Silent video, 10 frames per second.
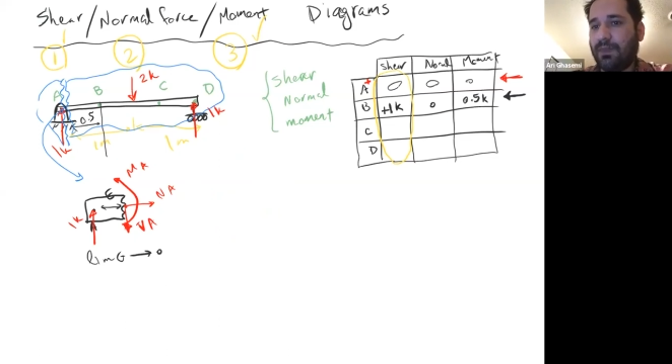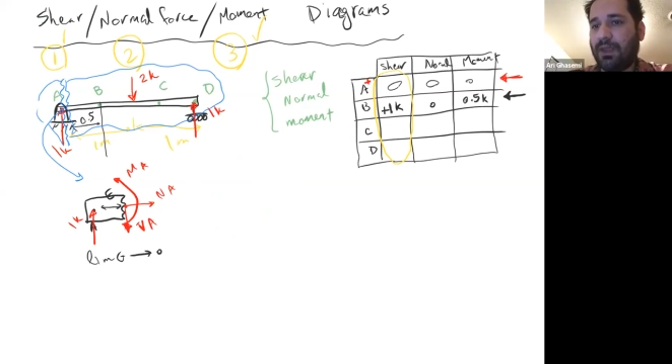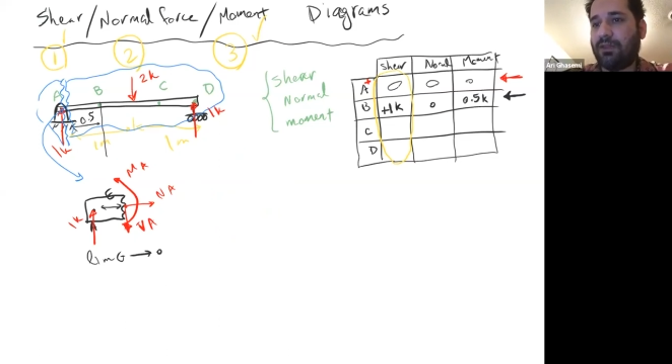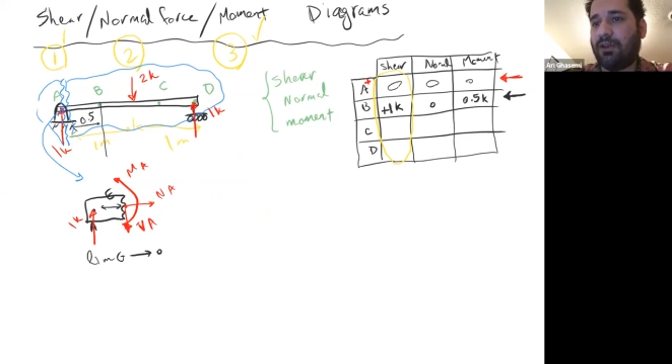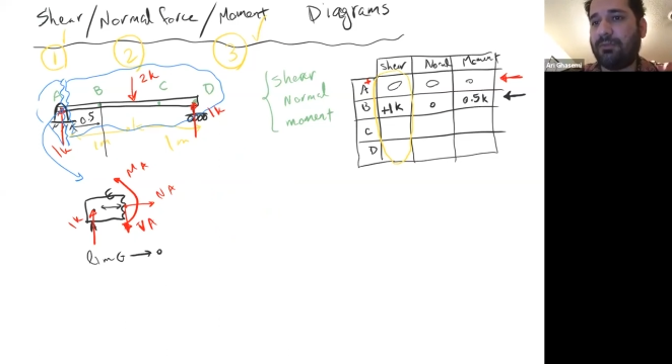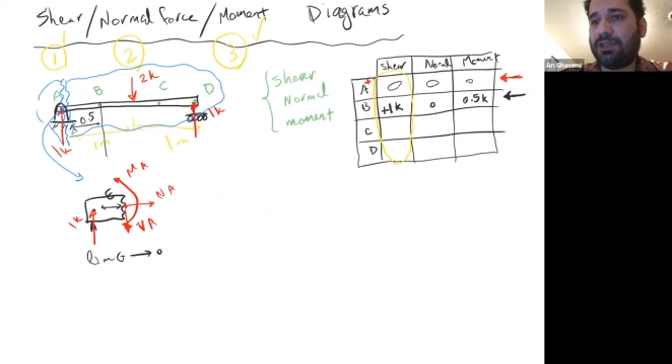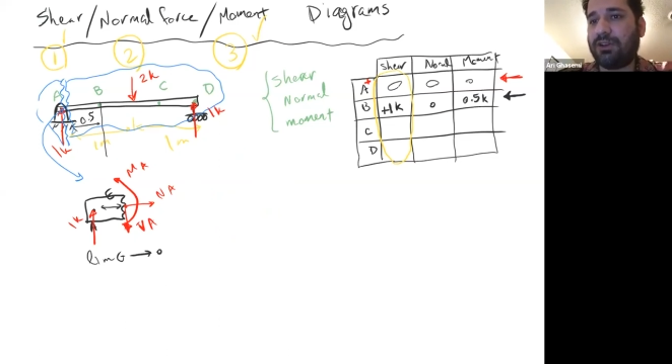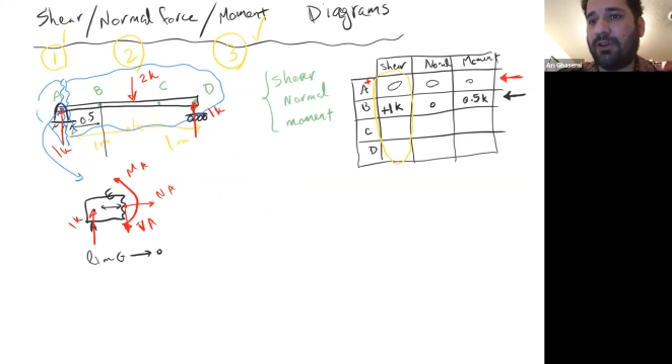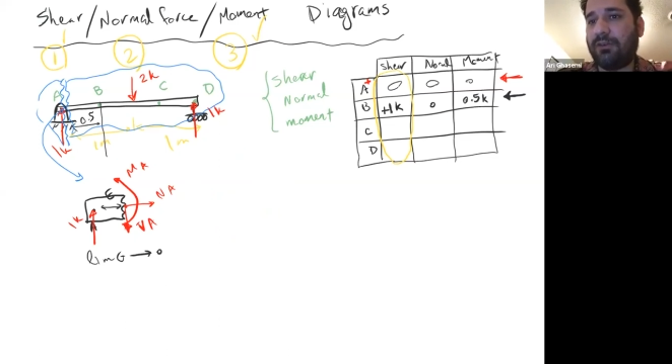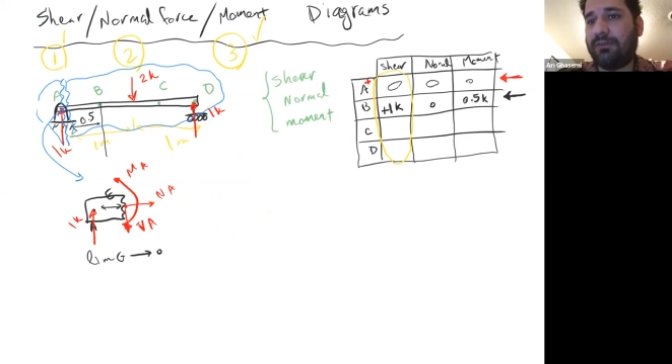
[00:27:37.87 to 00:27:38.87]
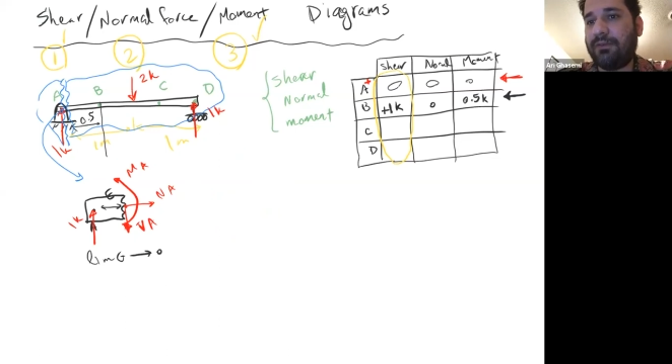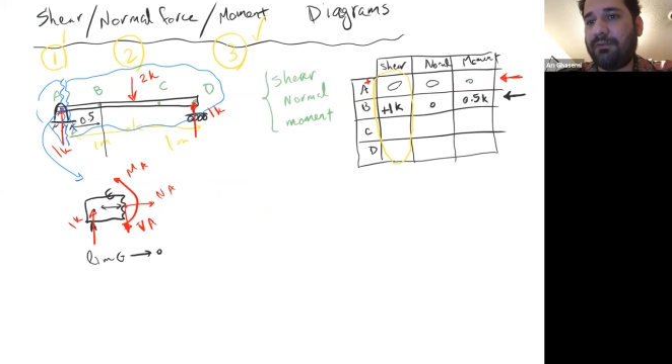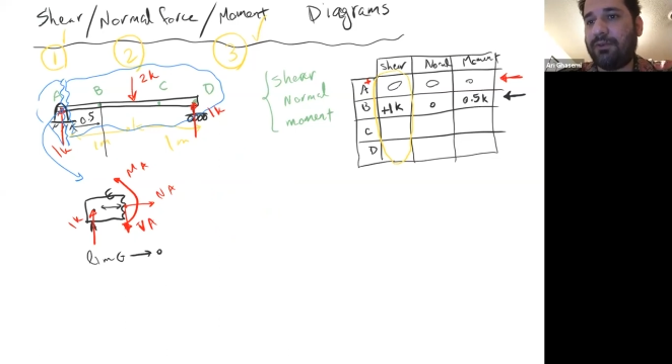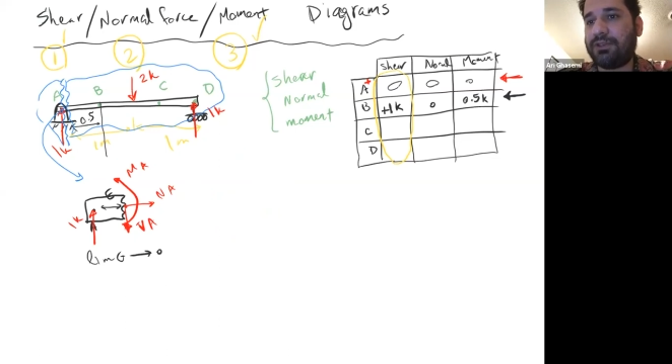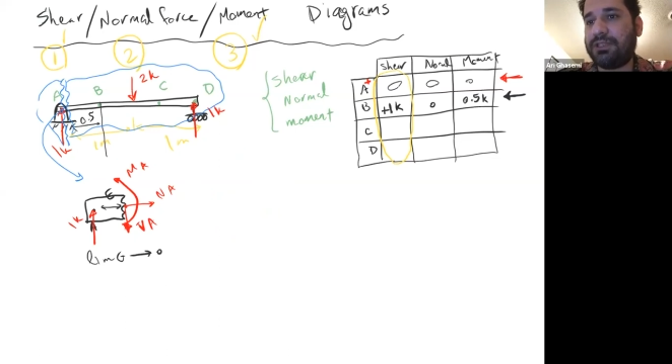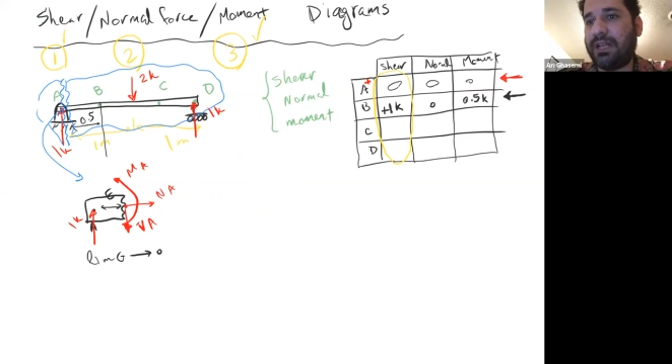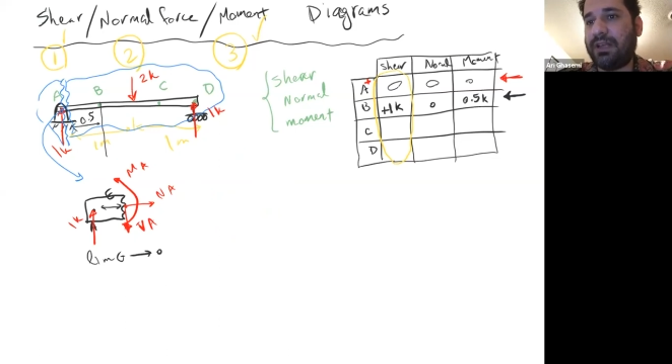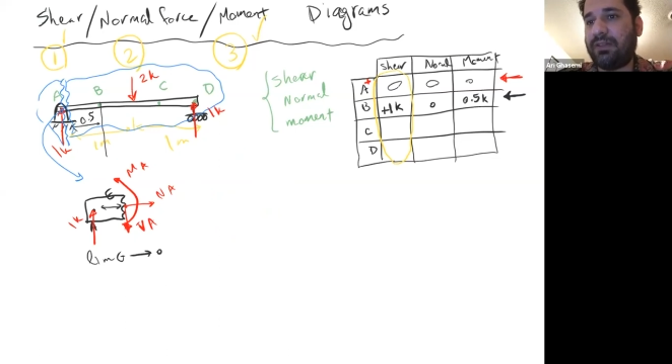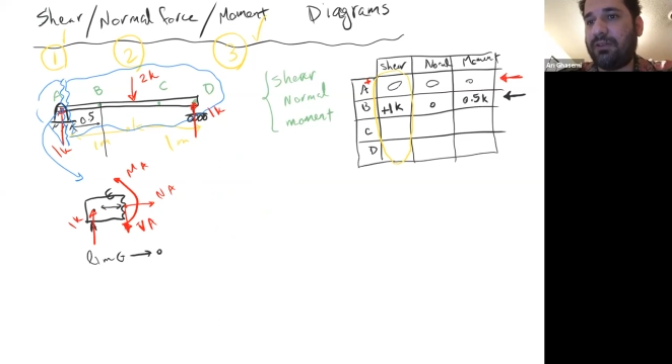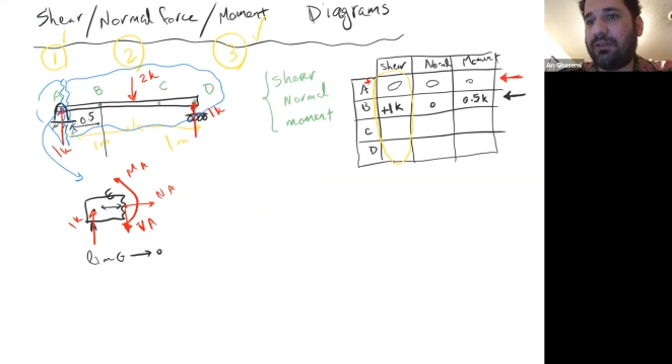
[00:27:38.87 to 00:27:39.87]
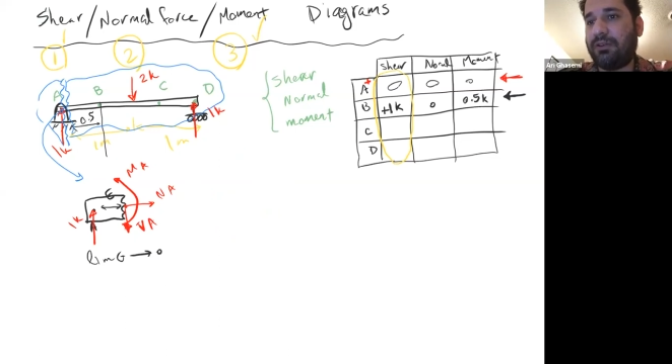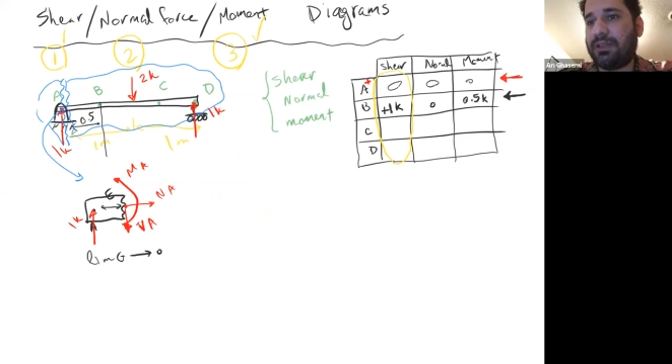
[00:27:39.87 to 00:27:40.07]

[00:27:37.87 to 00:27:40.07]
Summation of force in X0,